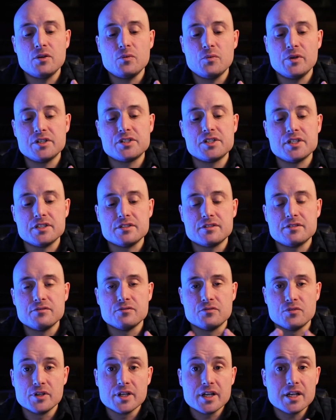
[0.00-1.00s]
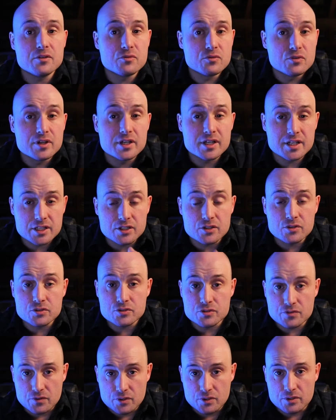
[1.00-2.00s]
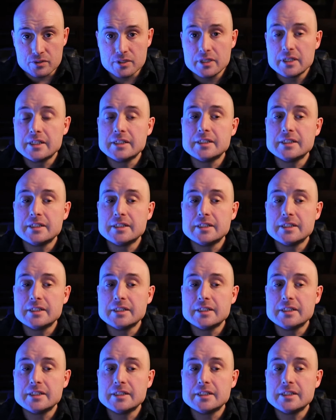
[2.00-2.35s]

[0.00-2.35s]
which is really, really useful,